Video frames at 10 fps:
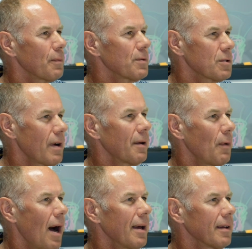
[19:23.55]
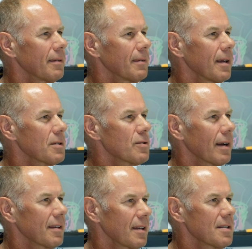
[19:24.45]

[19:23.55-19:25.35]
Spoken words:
straight away and instructing